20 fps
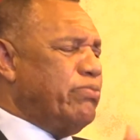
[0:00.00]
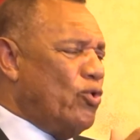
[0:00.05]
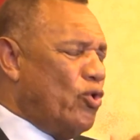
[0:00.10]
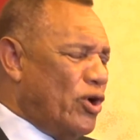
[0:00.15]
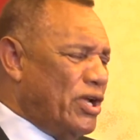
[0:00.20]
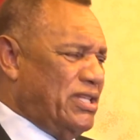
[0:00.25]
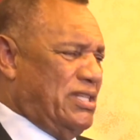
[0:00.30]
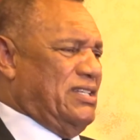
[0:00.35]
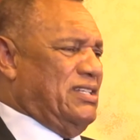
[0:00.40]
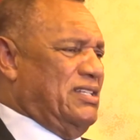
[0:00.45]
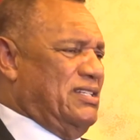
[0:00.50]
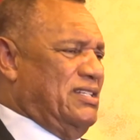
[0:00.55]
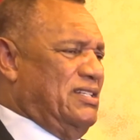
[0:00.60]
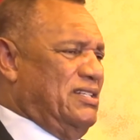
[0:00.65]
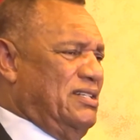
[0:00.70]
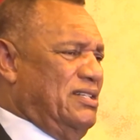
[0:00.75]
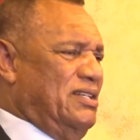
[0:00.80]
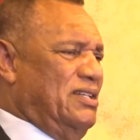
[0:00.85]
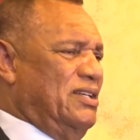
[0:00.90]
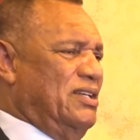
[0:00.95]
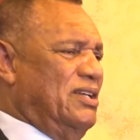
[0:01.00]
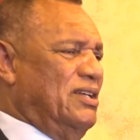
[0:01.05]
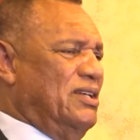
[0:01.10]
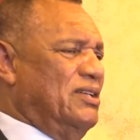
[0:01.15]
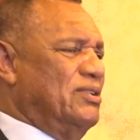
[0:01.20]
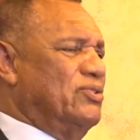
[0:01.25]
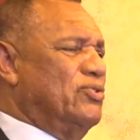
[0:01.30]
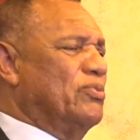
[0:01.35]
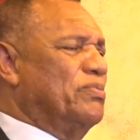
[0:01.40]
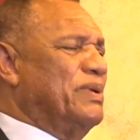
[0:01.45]
pointed
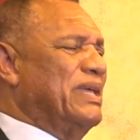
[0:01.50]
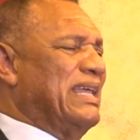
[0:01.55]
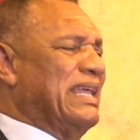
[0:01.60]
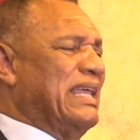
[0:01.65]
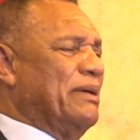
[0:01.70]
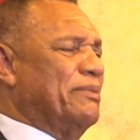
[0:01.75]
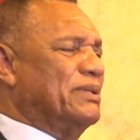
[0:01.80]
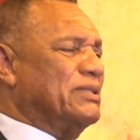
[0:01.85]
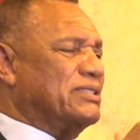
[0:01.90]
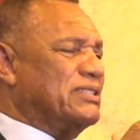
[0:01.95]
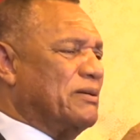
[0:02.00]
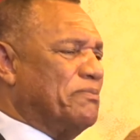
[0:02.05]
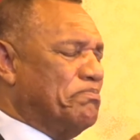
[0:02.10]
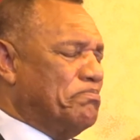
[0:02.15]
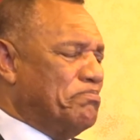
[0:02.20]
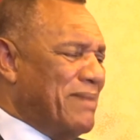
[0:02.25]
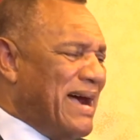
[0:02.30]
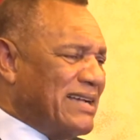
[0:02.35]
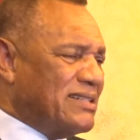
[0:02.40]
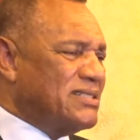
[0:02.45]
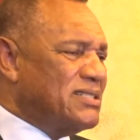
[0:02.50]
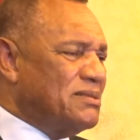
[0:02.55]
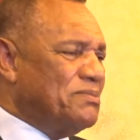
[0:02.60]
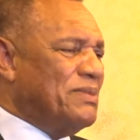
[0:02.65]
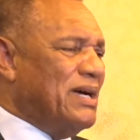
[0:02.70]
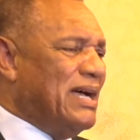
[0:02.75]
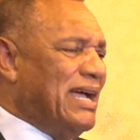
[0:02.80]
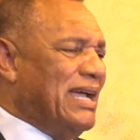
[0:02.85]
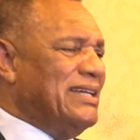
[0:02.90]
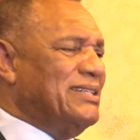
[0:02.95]
to being able to
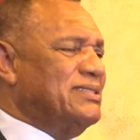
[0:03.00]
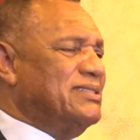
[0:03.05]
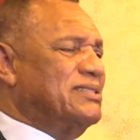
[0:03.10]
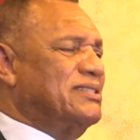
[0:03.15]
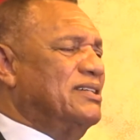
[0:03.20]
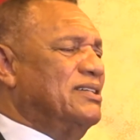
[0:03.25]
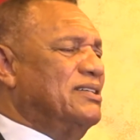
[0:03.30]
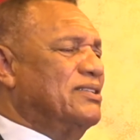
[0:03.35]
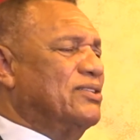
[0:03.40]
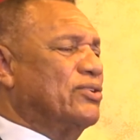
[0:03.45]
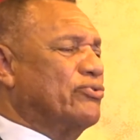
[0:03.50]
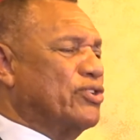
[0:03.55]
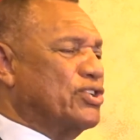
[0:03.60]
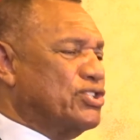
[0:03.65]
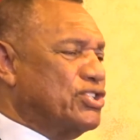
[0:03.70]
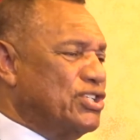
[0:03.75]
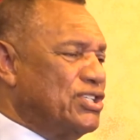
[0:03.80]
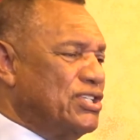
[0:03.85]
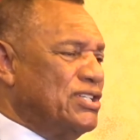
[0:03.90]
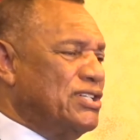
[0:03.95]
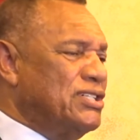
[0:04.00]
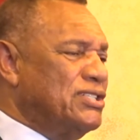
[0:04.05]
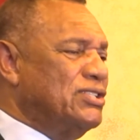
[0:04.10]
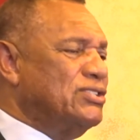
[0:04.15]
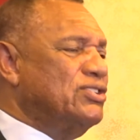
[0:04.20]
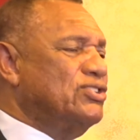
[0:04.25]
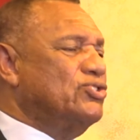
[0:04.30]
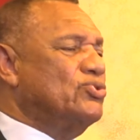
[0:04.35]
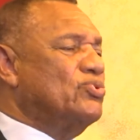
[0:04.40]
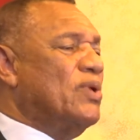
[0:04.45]
maximize the
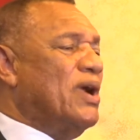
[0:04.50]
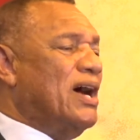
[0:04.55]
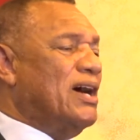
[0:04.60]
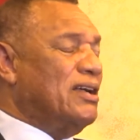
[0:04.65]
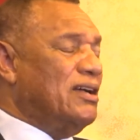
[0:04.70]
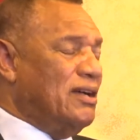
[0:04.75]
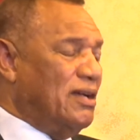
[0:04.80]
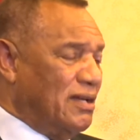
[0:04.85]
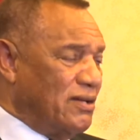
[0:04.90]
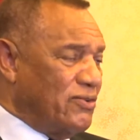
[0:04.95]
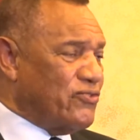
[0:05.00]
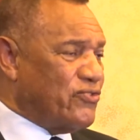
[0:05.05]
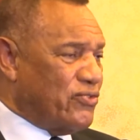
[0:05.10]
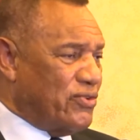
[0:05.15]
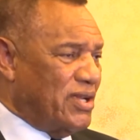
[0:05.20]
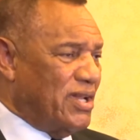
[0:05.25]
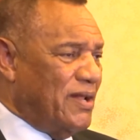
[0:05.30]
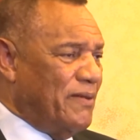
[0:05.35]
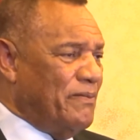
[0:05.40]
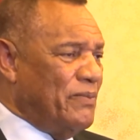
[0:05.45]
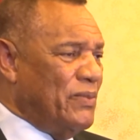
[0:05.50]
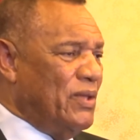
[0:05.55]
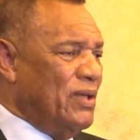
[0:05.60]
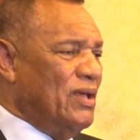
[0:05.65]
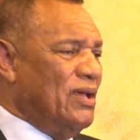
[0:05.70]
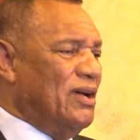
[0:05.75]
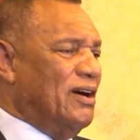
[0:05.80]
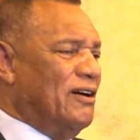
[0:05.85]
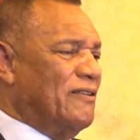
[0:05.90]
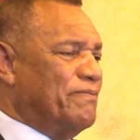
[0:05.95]
return to our country
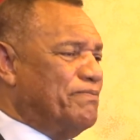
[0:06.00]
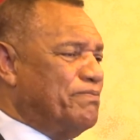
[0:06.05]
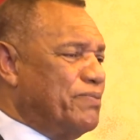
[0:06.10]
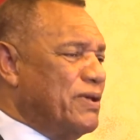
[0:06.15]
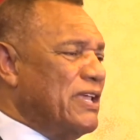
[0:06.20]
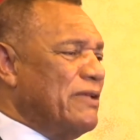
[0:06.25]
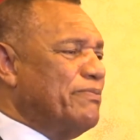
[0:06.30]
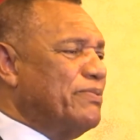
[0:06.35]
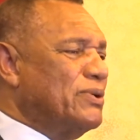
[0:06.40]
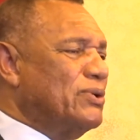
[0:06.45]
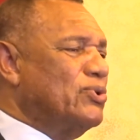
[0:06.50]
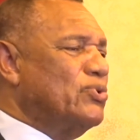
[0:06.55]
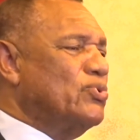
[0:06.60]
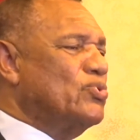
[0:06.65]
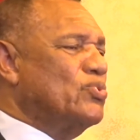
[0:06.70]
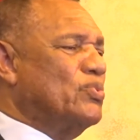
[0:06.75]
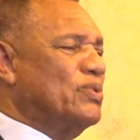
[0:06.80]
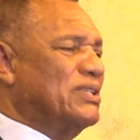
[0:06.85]
of people who were